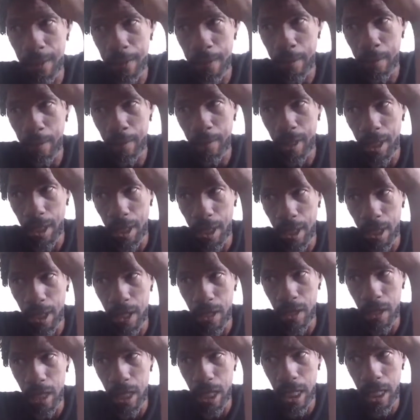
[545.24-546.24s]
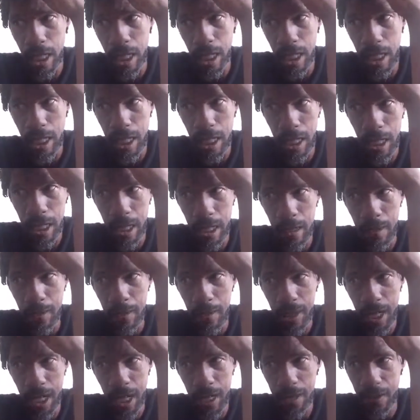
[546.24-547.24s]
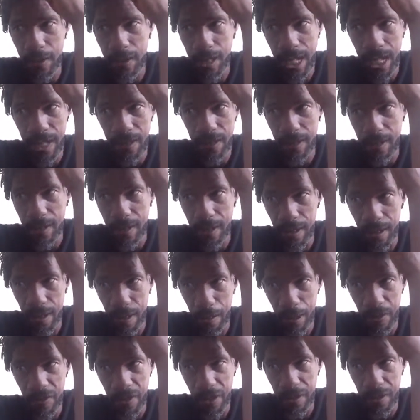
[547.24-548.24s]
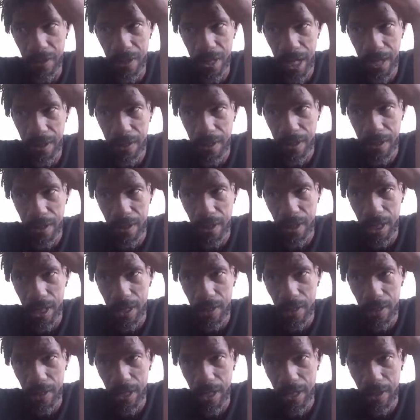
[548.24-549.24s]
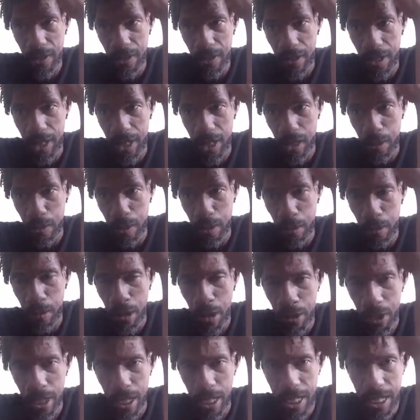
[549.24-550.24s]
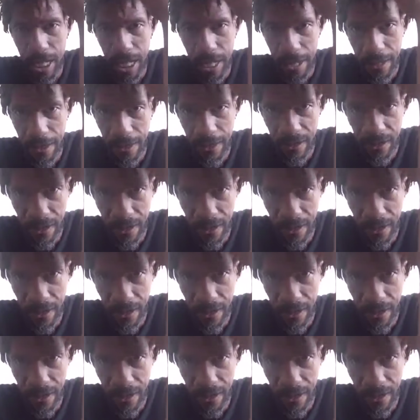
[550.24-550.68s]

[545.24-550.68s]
Dr. Tyson, Professor Tyson is promoting is